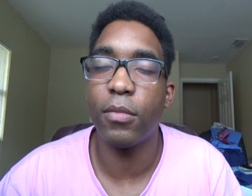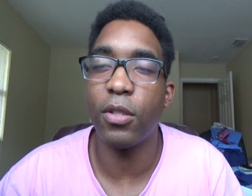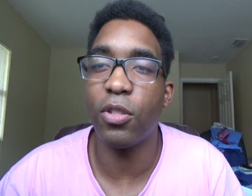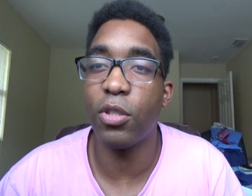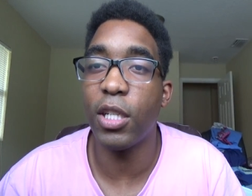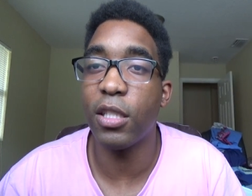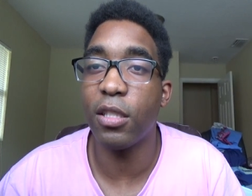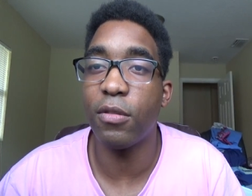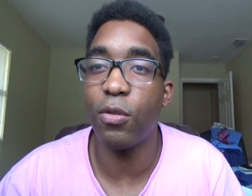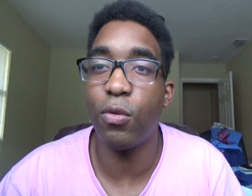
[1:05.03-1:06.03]

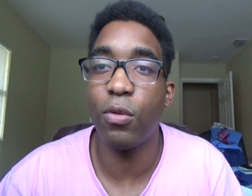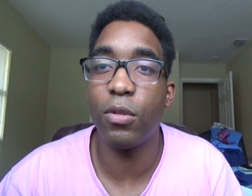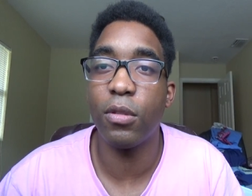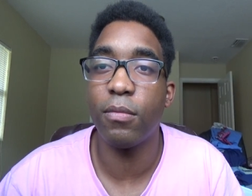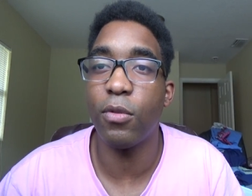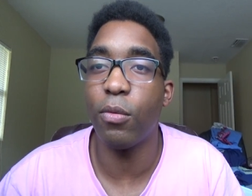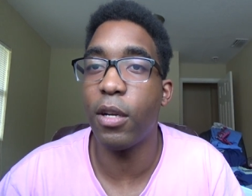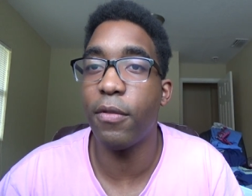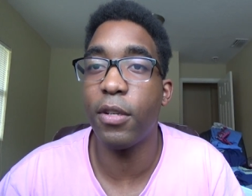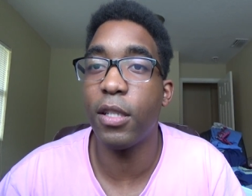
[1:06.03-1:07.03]
Association of Schools or
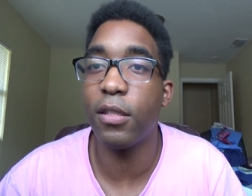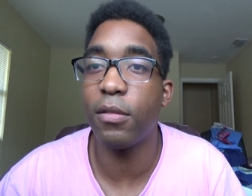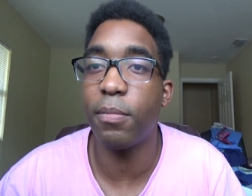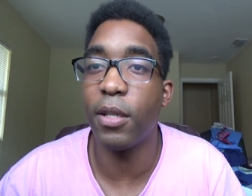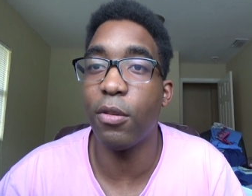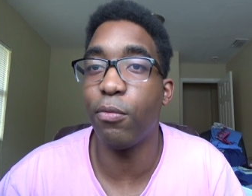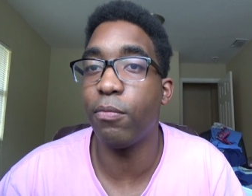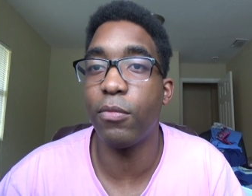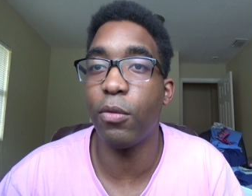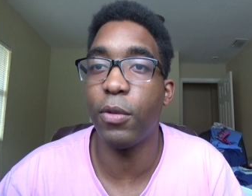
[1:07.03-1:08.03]
whatever it is, but the,
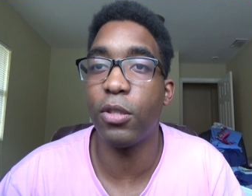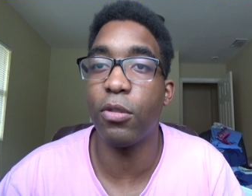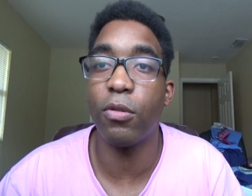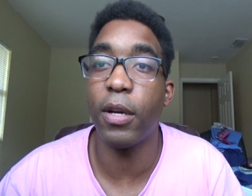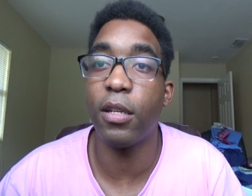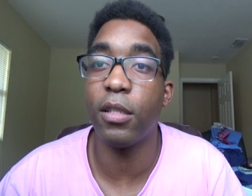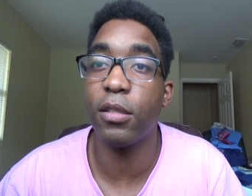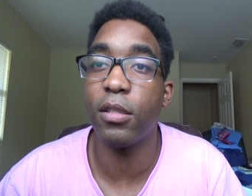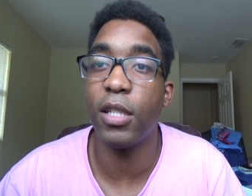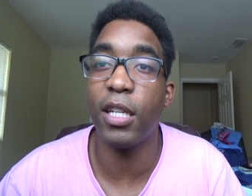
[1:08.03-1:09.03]
the regional
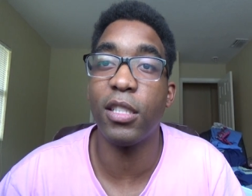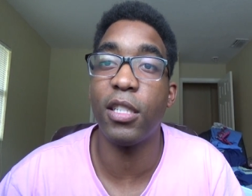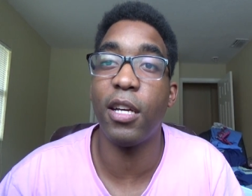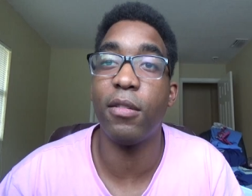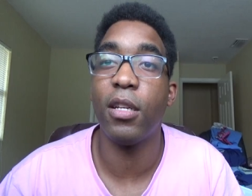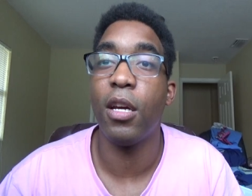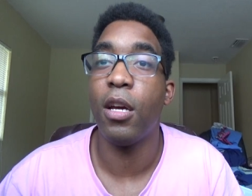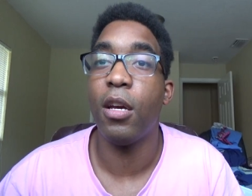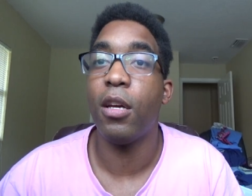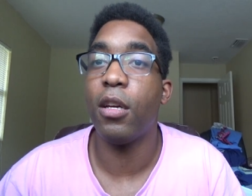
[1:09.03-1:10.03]
accreditation that
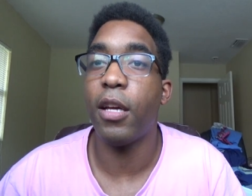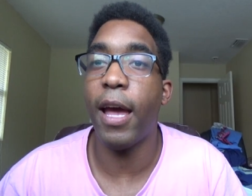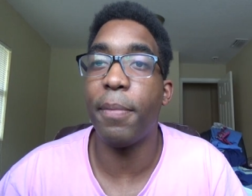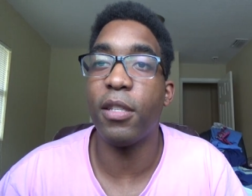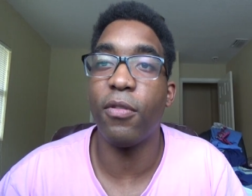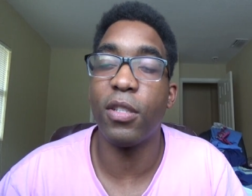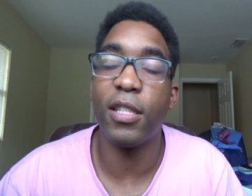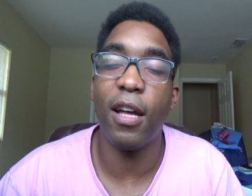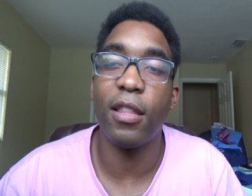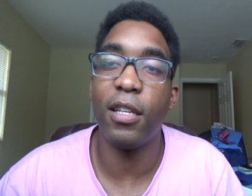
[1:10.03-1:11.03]
happens for the
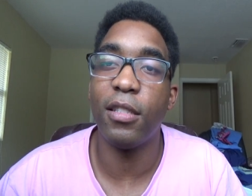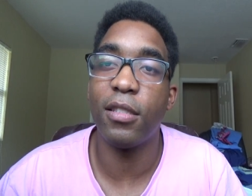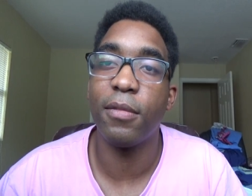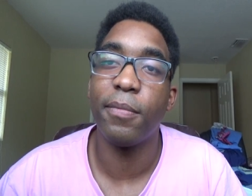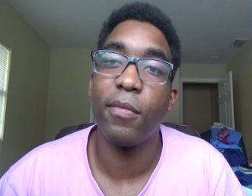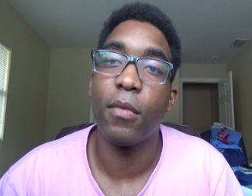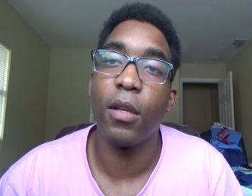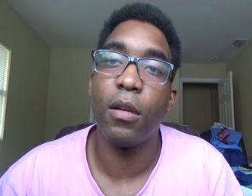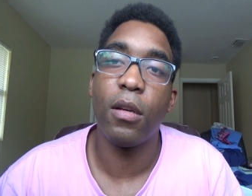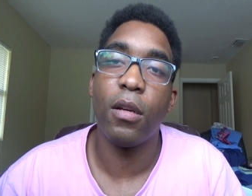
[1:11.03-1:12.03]
Southeast.
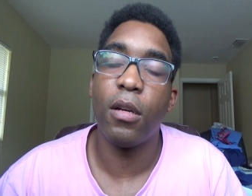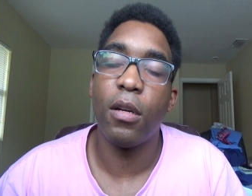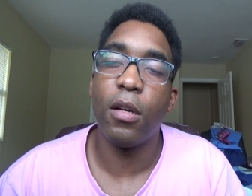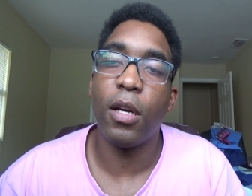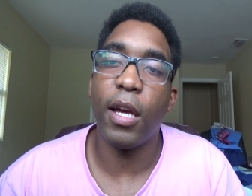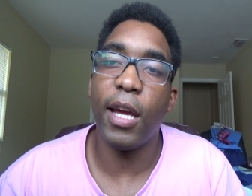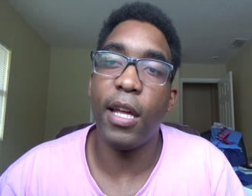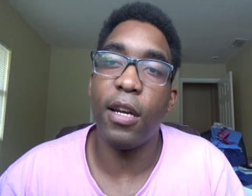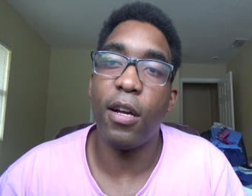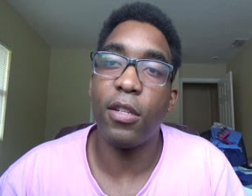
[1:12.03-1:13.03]

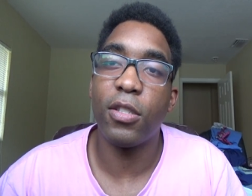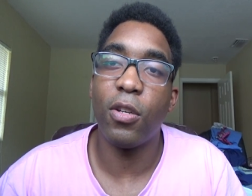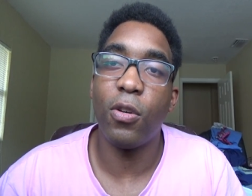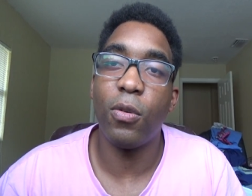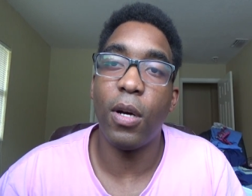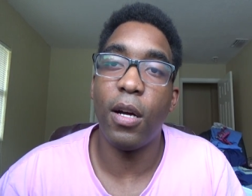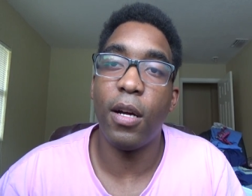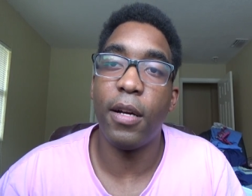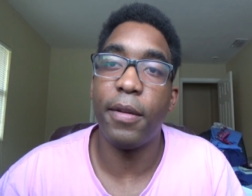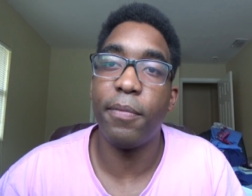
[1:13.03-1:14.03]
And it also,
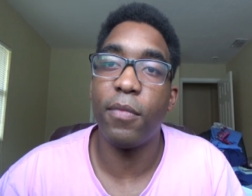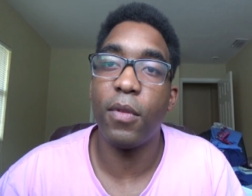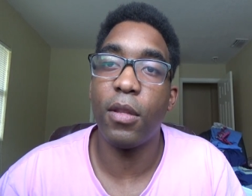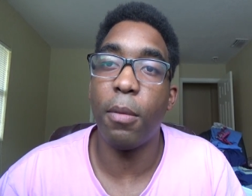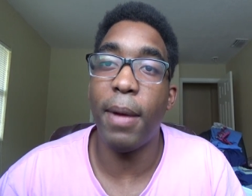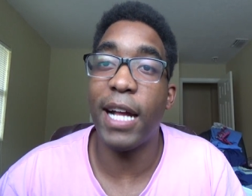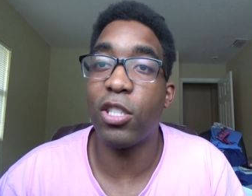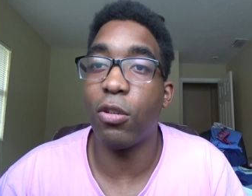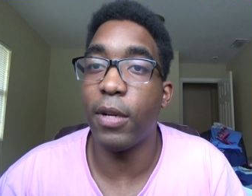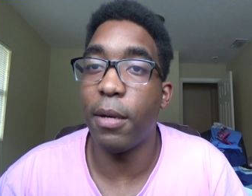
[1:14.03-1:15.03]
uh, the
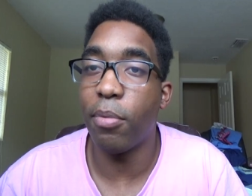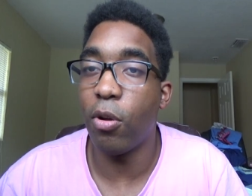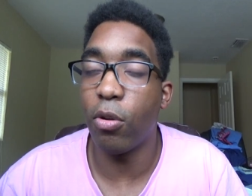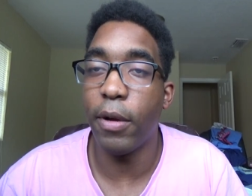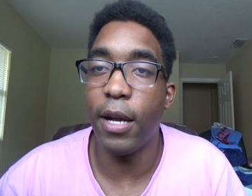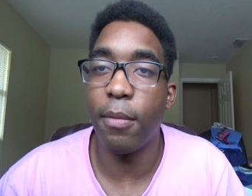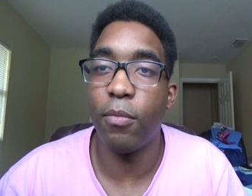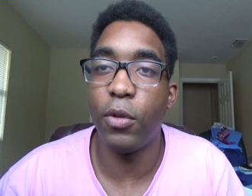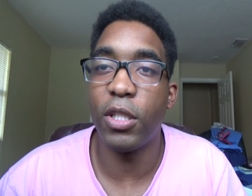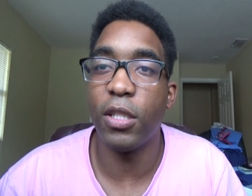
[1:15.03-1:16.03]
bachelorette program,
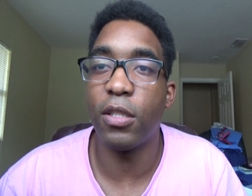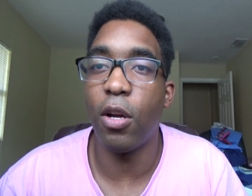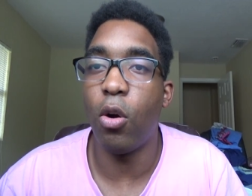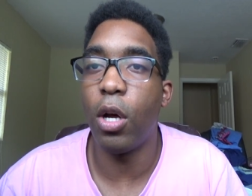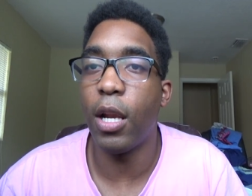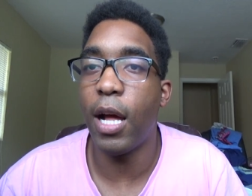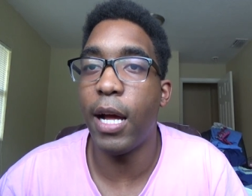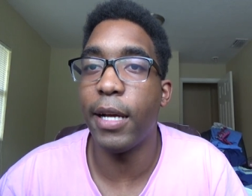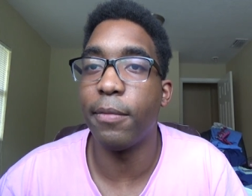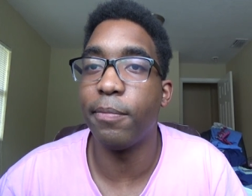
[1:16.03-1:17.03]
which is an
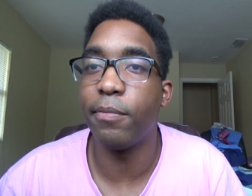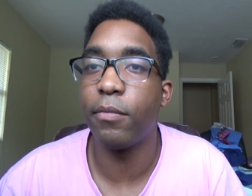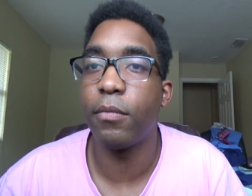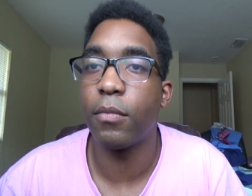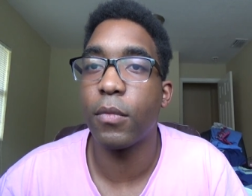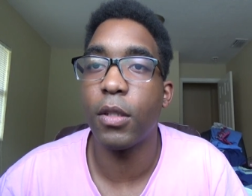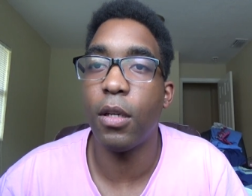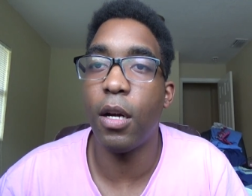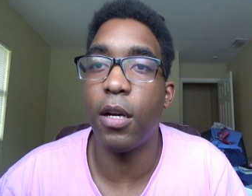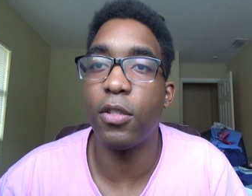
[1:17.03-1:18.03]
online
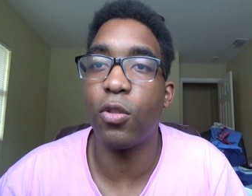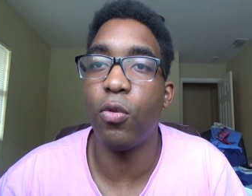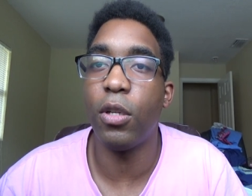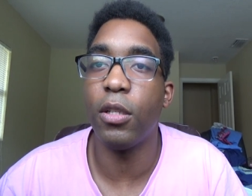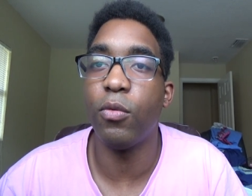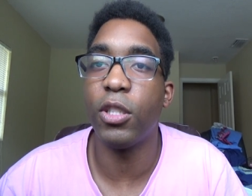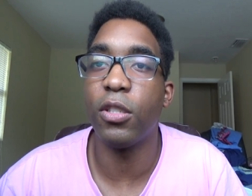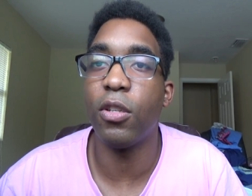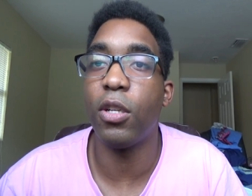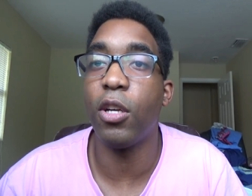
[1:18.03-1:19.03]
uh, schooling, which
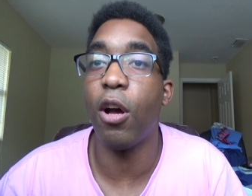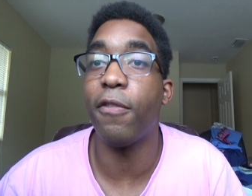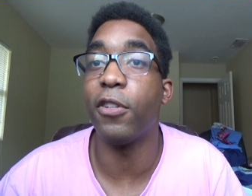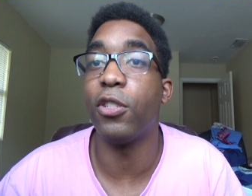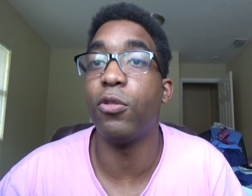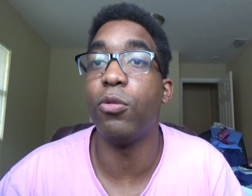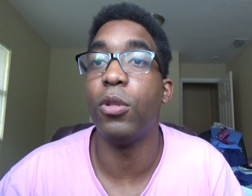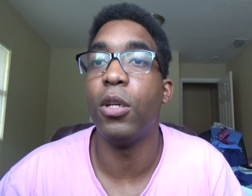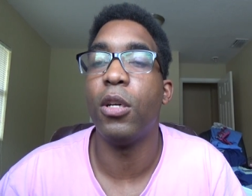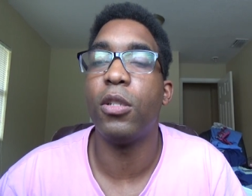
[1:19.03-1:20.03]
is only offered to
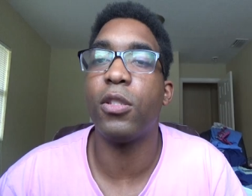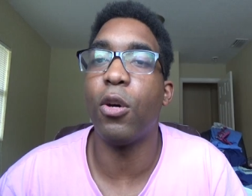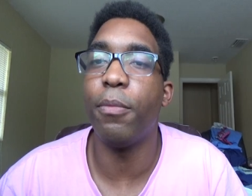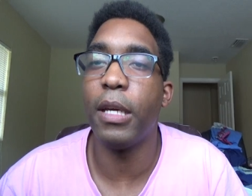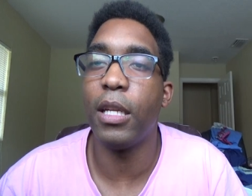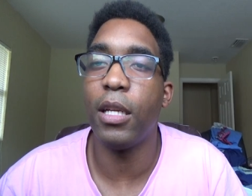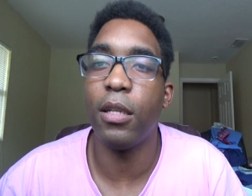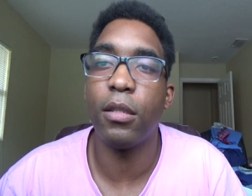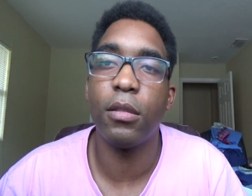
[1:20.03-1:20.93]
so many